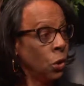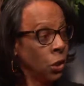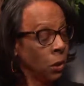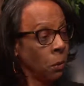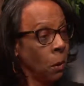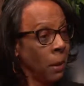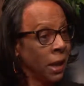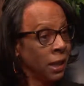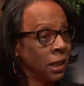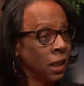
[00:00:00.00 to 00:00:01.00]
general
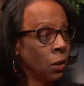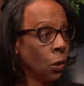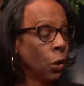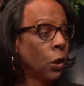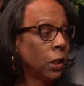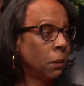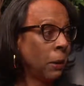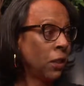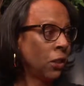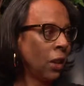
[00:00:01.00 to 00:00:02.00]
medicine or you're going to
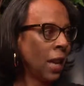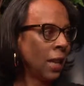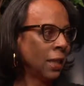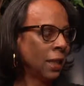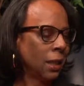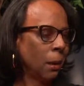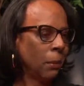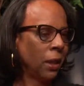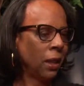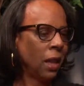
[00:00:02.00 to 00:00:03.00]
specialize in
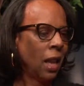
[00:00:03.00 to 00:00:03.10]
something.